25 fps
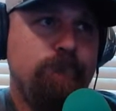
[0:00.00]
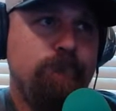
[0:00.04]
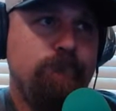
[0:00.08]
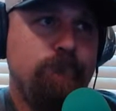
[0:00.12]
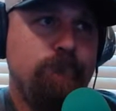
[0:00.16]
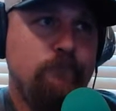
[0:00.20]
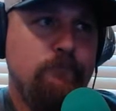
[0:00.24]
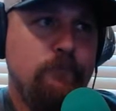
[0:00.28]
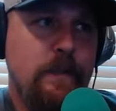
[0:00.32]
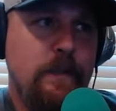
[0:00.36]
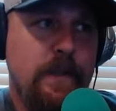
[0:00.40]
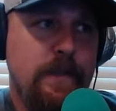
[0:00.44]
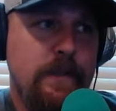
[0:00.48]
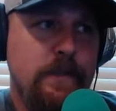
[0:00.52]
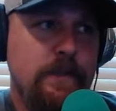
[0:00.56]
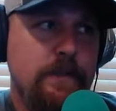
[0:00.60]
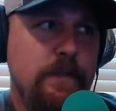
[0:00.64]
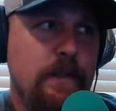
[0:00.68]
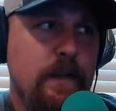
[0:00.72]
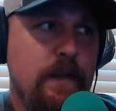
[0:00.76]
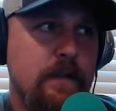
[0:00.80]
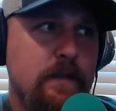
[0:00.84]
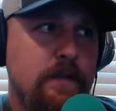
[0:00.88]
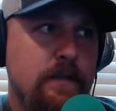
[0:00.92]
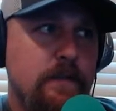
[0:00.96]
making a
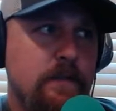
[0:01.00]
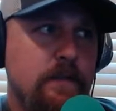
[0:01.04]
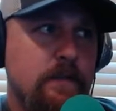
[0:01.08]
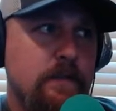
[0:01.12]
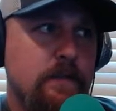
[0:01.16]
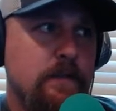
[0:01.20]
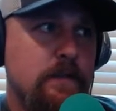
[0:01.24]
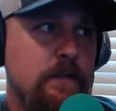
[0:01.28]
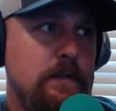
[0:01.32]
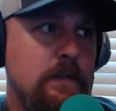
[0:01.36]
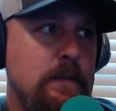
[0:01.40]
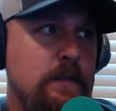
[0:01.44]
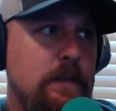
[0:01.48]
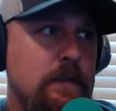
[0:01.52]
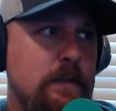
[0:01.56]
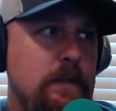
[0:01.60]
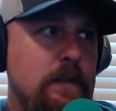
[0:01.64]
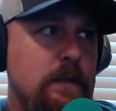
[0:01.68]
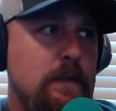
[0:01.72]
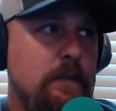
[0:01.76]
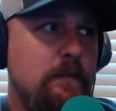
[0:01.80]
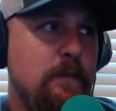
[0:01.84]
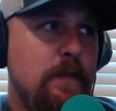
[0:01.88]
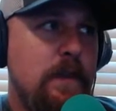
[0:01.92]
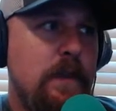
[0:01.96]
challenge,
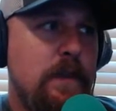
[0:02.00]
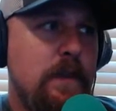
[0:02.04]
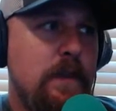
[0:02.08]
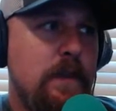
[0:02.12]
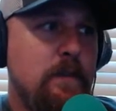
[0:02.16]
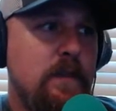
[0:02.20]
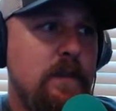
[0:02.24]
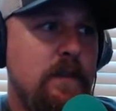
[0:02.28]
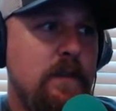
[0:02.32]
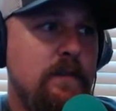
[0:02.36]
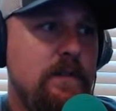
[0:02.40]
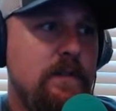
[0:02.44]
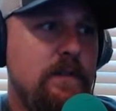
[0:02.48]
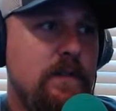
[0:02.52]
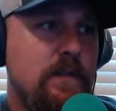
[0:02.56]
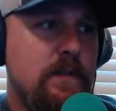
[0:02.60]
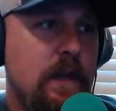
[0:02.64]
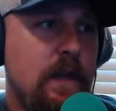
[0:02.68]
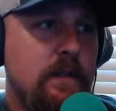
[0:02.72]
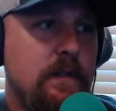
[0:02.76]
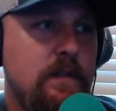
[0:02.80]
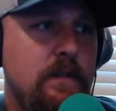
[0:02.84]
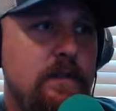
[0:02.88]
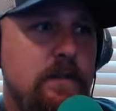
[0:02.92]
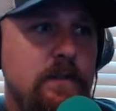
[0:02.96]
making a bit of a
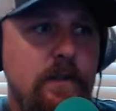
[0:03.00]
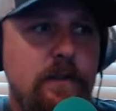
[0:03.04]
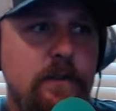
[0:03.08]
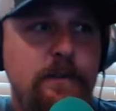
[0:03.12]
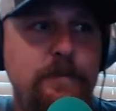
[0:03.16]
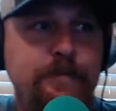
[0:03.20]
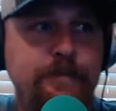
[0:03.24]
challenge. So,